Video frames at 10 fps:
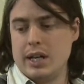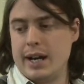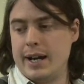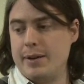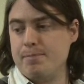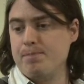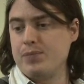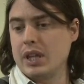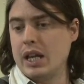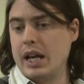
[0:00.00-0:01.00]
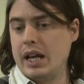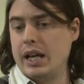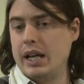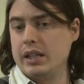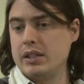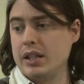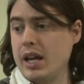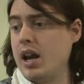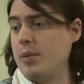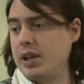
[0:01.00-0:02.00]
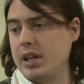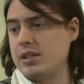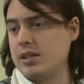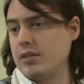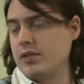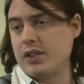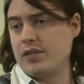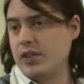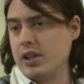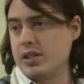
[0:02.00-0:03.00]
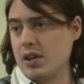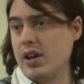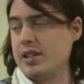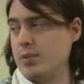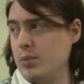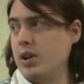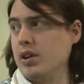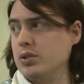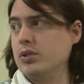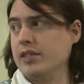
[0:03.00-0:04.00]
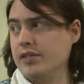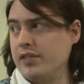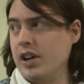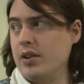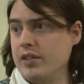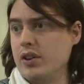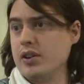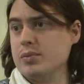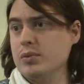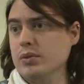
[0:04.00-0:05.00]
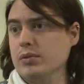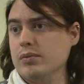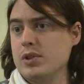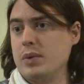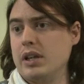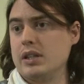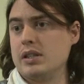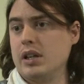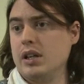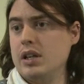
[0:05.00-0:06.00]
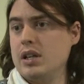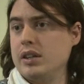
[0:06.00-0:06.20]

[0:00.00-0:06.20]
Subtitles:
And yeah, I mean, it's for the size. I mean, we are talking very, very small speakers here.